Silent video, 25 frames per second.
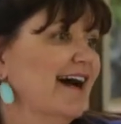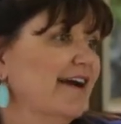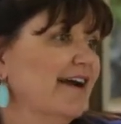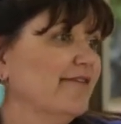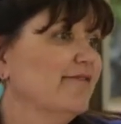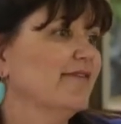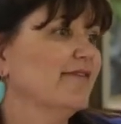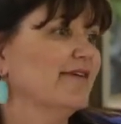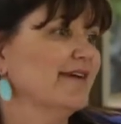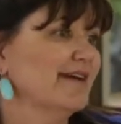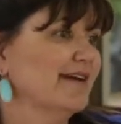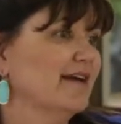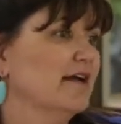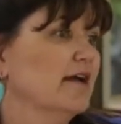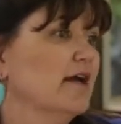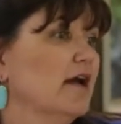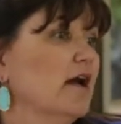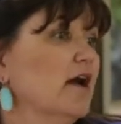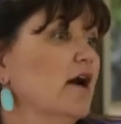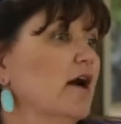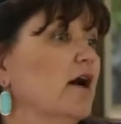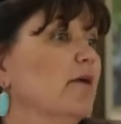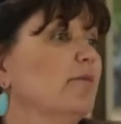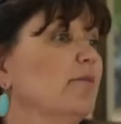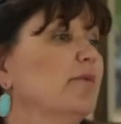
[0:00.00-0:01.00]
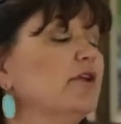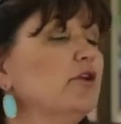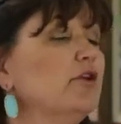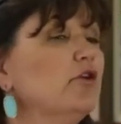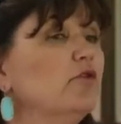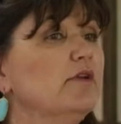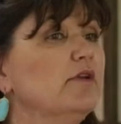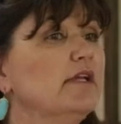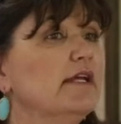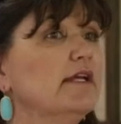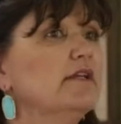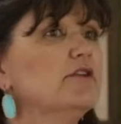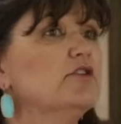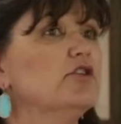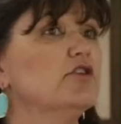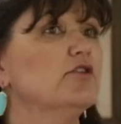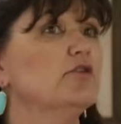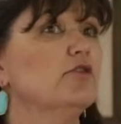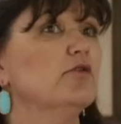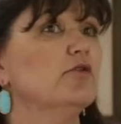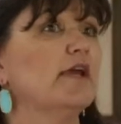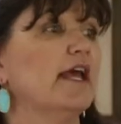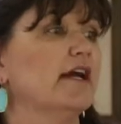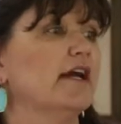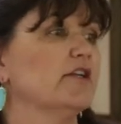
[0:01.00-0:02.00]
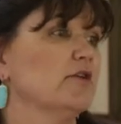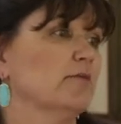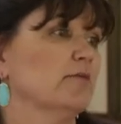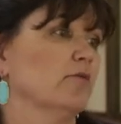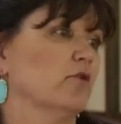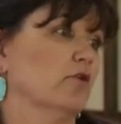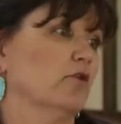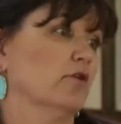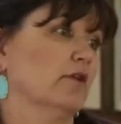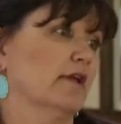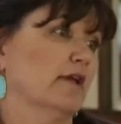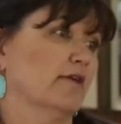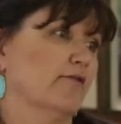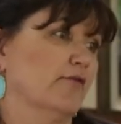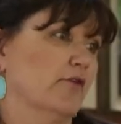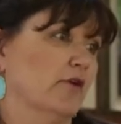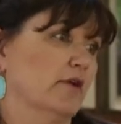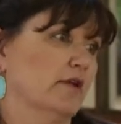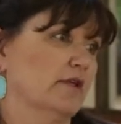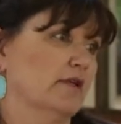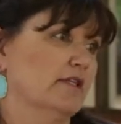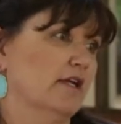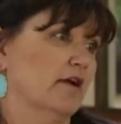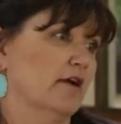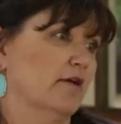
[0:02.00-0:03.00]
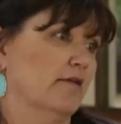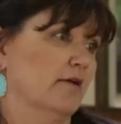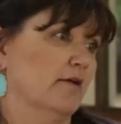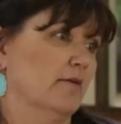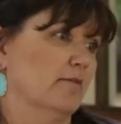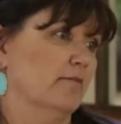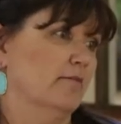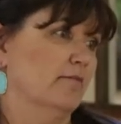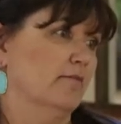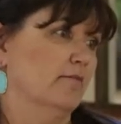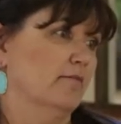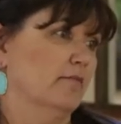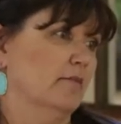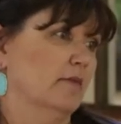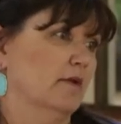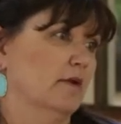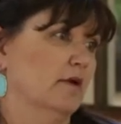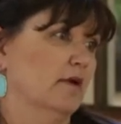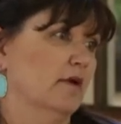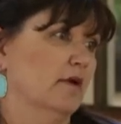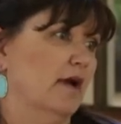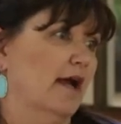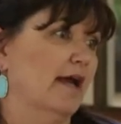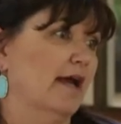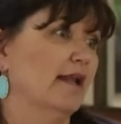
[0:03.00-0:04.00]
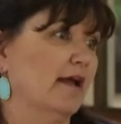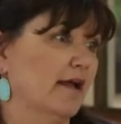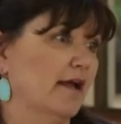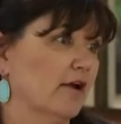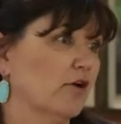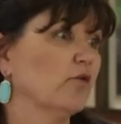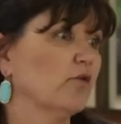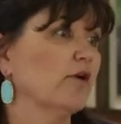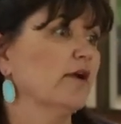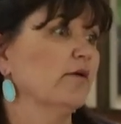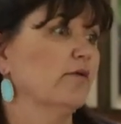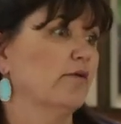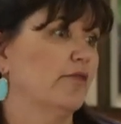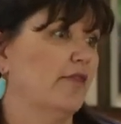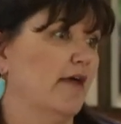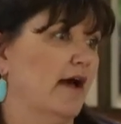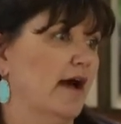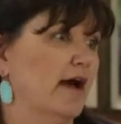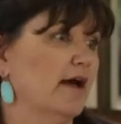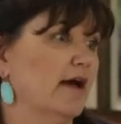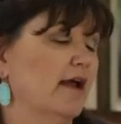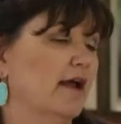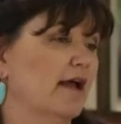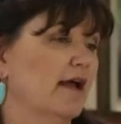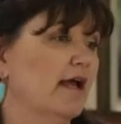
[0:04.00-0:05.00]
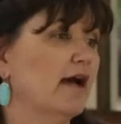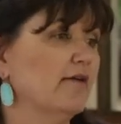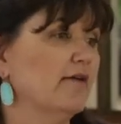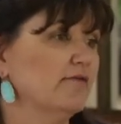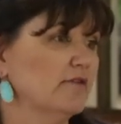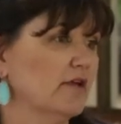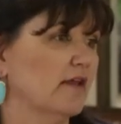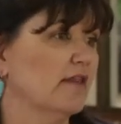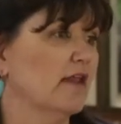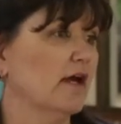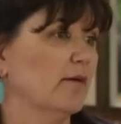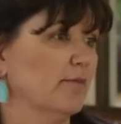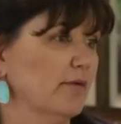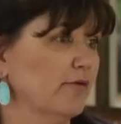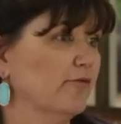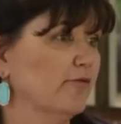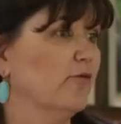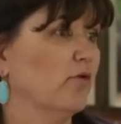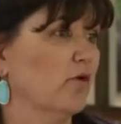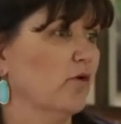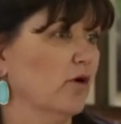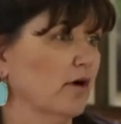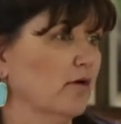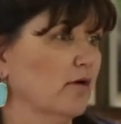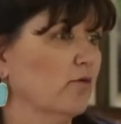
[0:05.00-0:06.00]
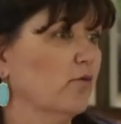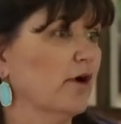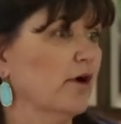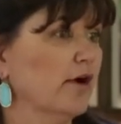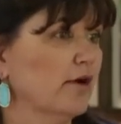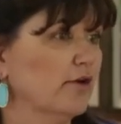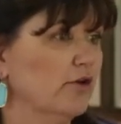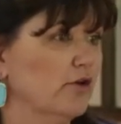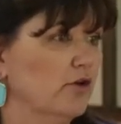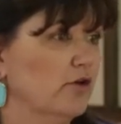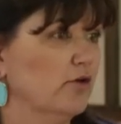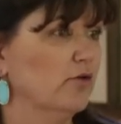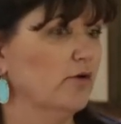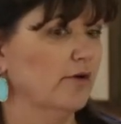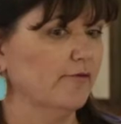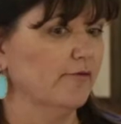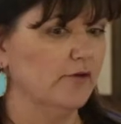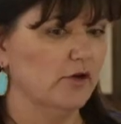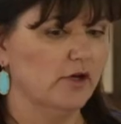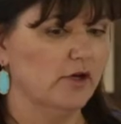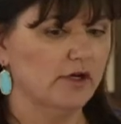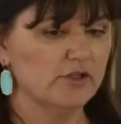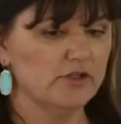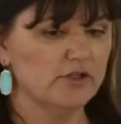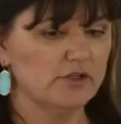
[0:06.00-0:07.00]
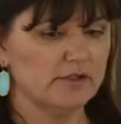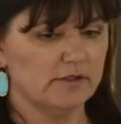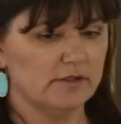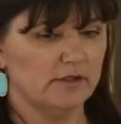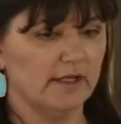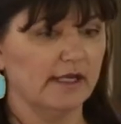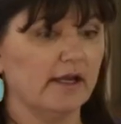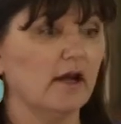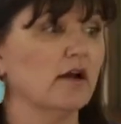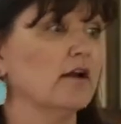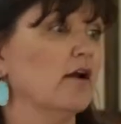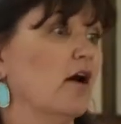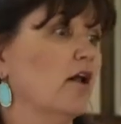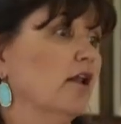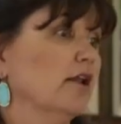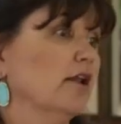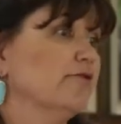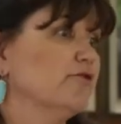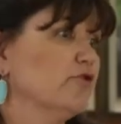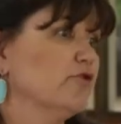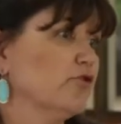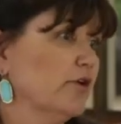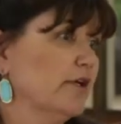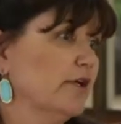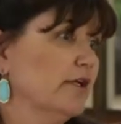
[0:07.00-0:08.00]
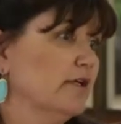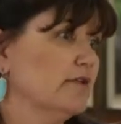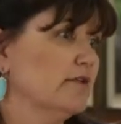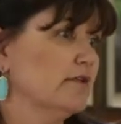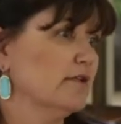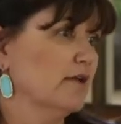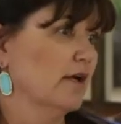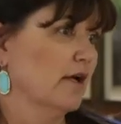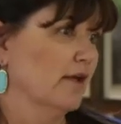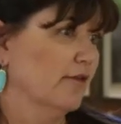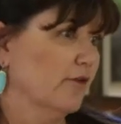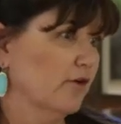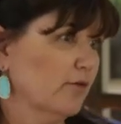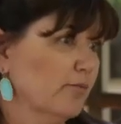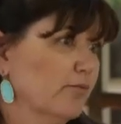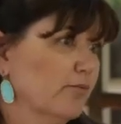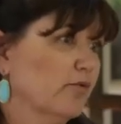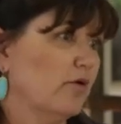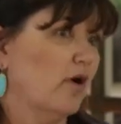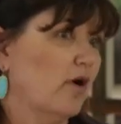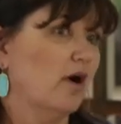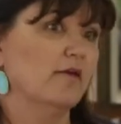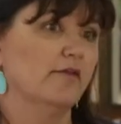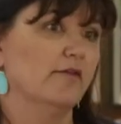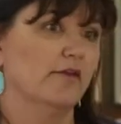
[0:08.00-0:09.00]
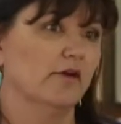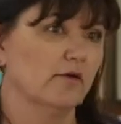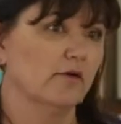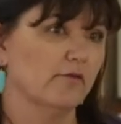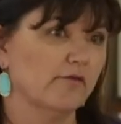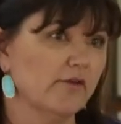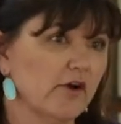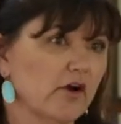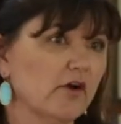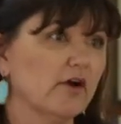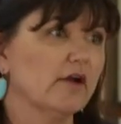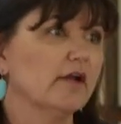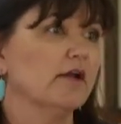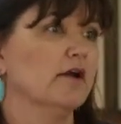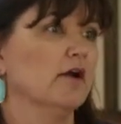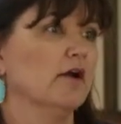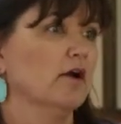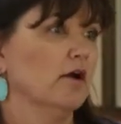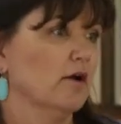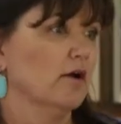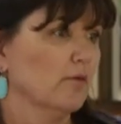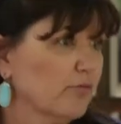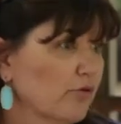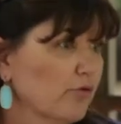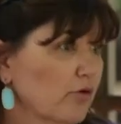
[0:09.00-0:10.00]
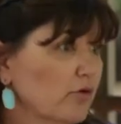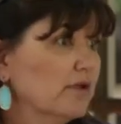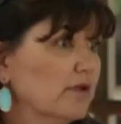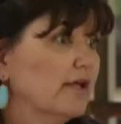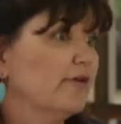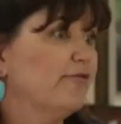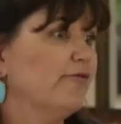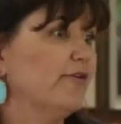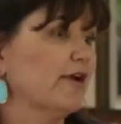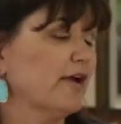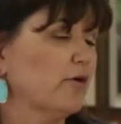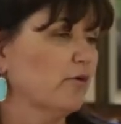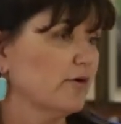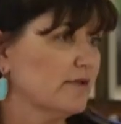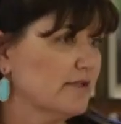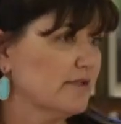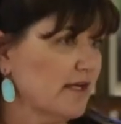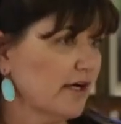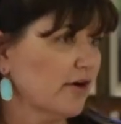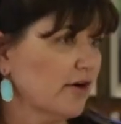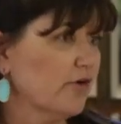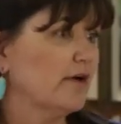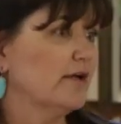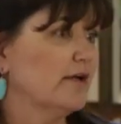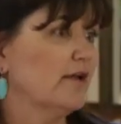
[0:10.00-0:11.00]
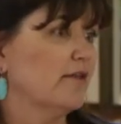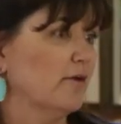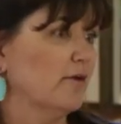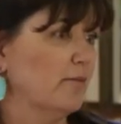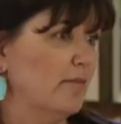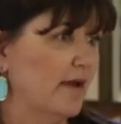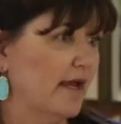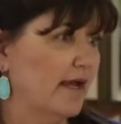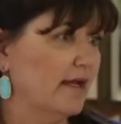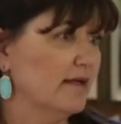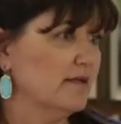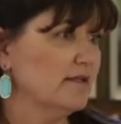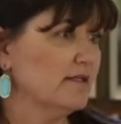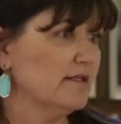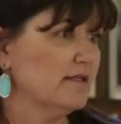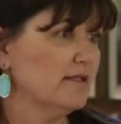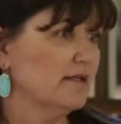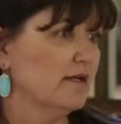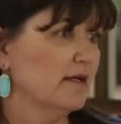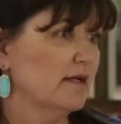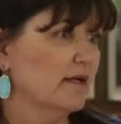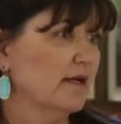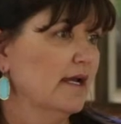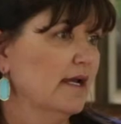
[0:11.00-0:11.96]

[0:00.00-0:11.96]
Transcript: I've, I've never done that. But you need to catch them early if you're going to tear them. Uh-huh. And I agree with that. I have done that before. Really? Where you, if you can just, like on olive trees, right. they're, pro they're very prolific with suckering at the base.